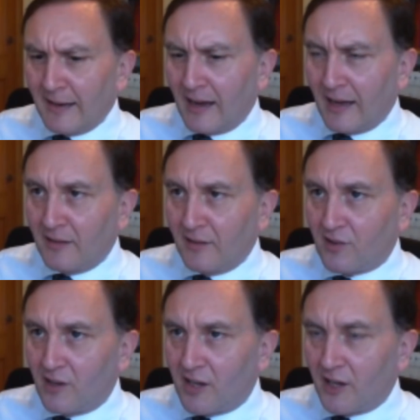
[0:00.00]

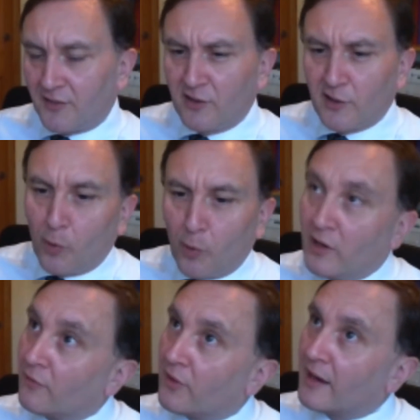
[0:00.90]
And cutting to the
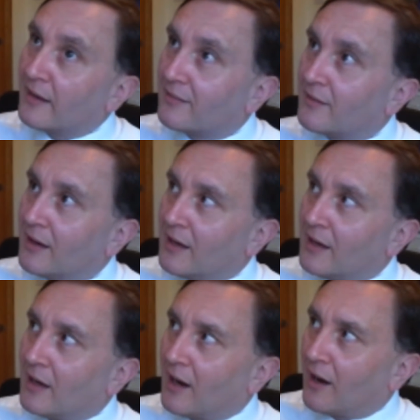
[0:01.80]
point of this,
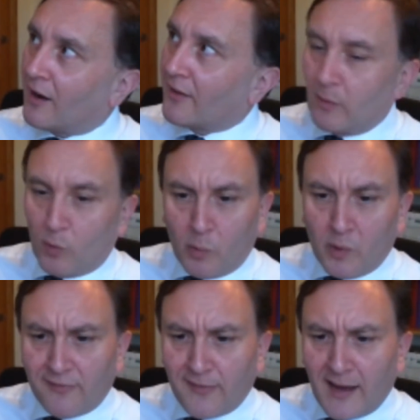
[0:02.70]
I think
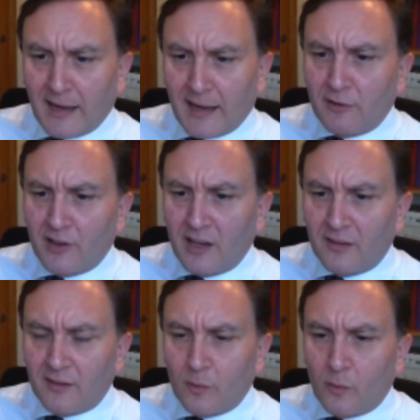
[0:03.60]
what we found
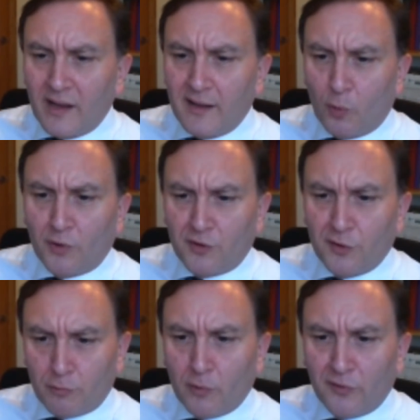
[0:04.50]
is when the
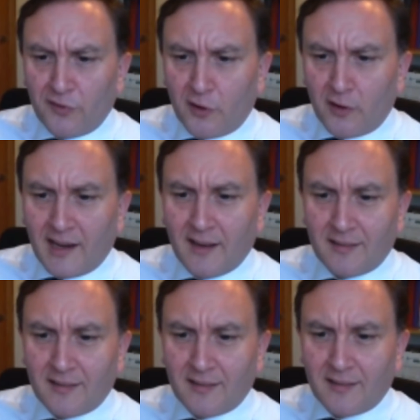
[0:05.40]
auditors are on site
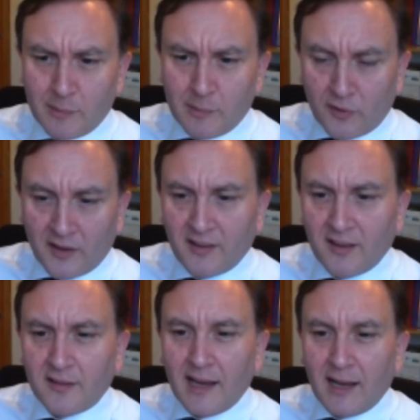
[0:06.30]
hassling people, they
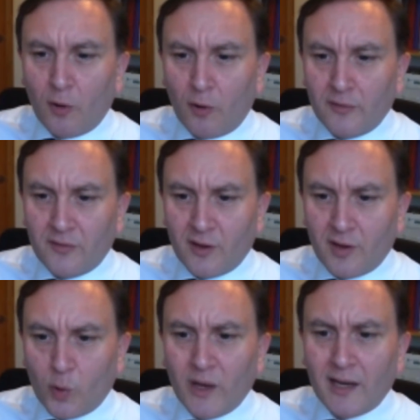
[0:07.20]
tend to get a lot
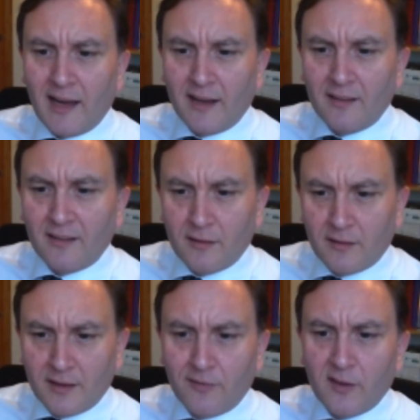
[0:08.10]
quicker
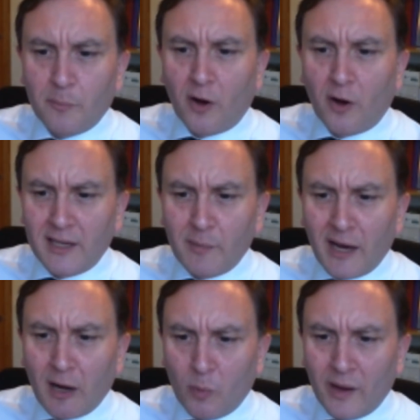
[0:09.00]
answers than if it's by
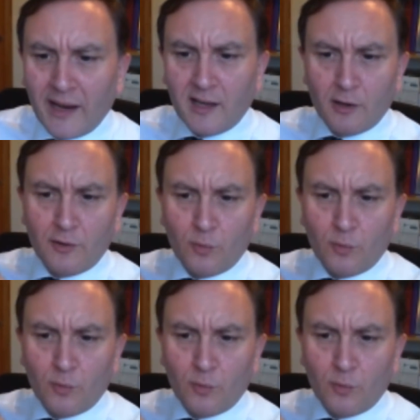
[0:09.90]
email, when it